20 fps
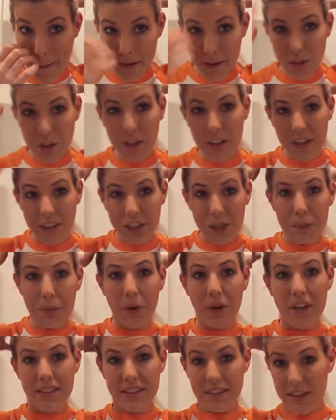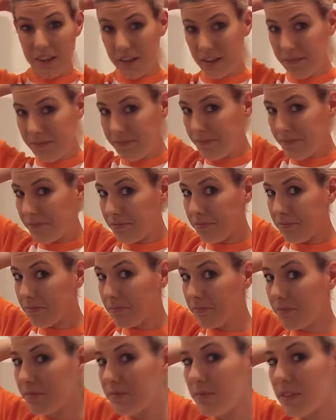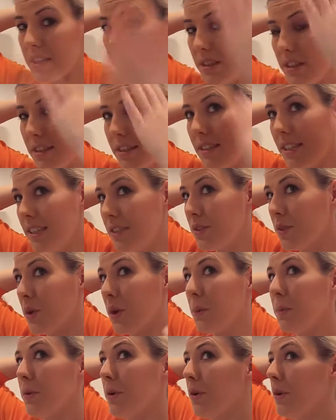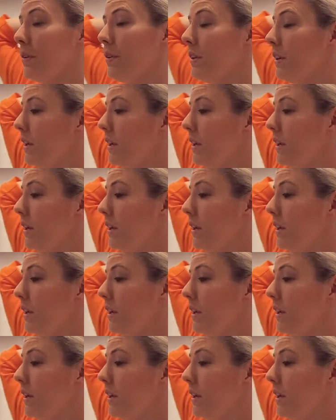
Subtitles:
So there's your ponytail. This side's normal.